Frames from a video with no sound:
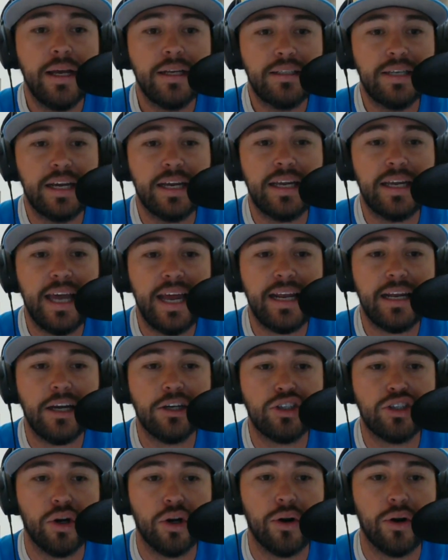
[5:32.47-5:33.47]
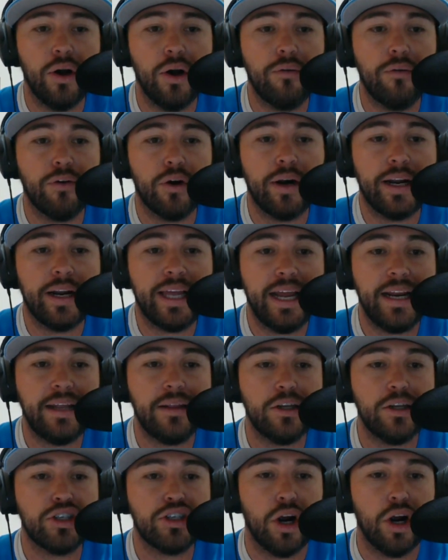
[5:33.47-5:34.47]
to getting a turnover and
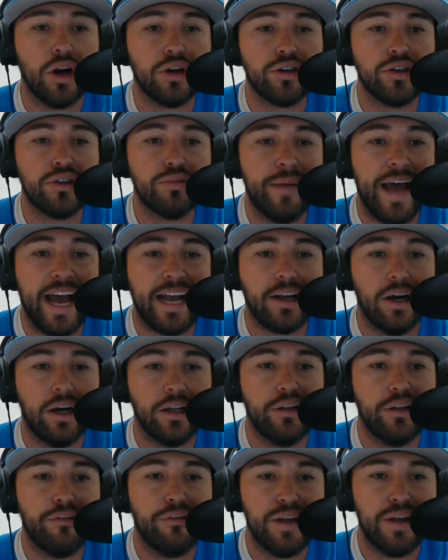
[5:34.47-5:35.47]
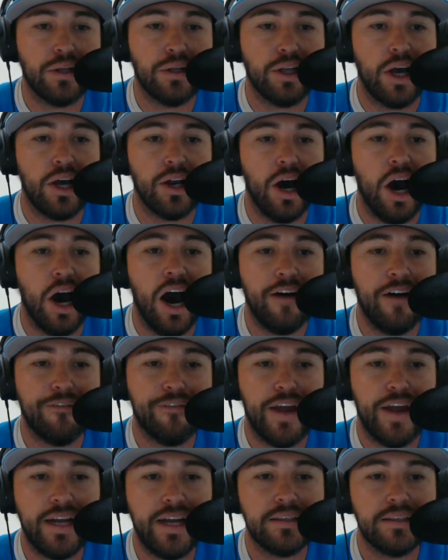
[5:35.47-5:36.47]
getting the Chargers back on the field on
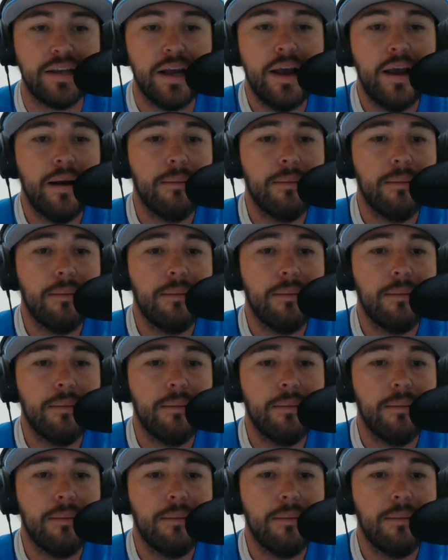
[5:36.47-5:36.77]
offense.